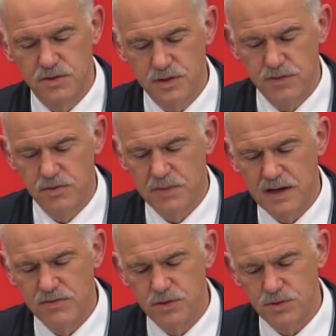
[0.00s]
to give you
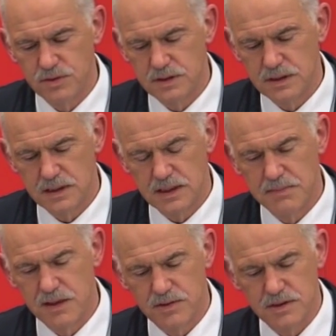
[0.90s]
my view
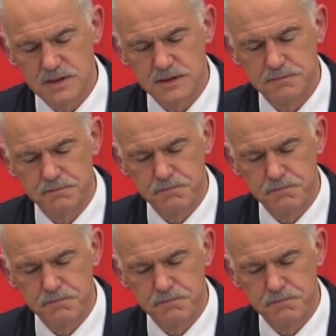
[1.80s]
about this.